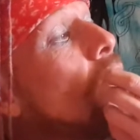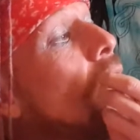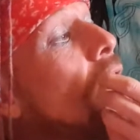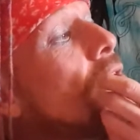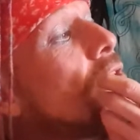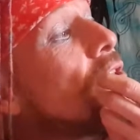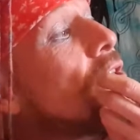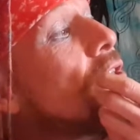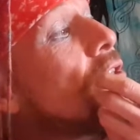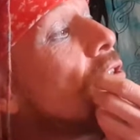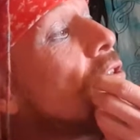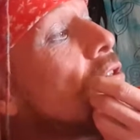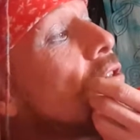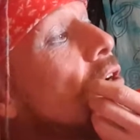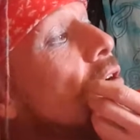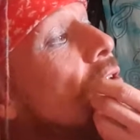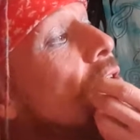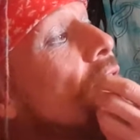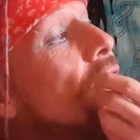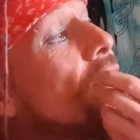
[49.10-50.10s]
The sun's just
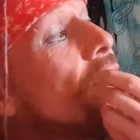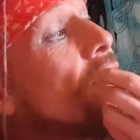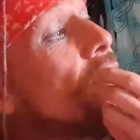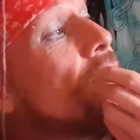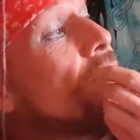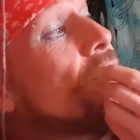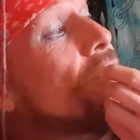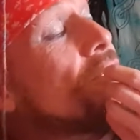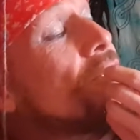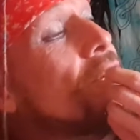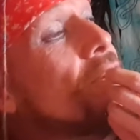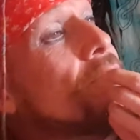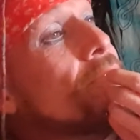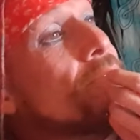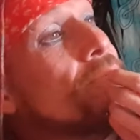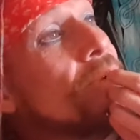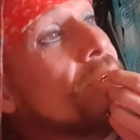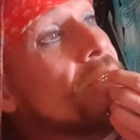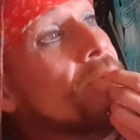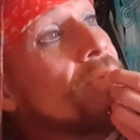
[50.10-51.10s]
going down now, but the sun
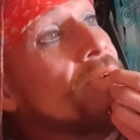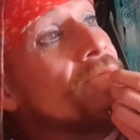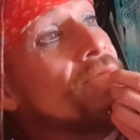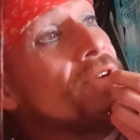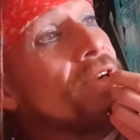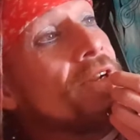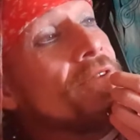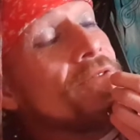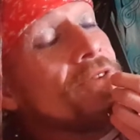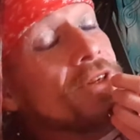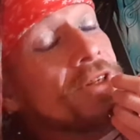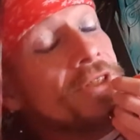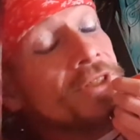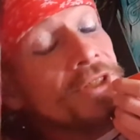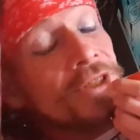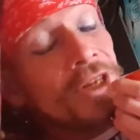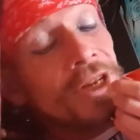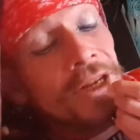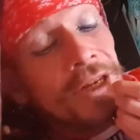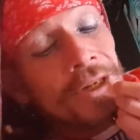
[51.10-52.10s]
was making me really fucking
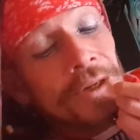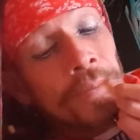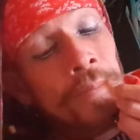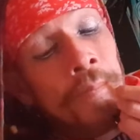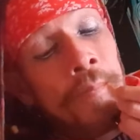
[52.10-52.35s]
sad.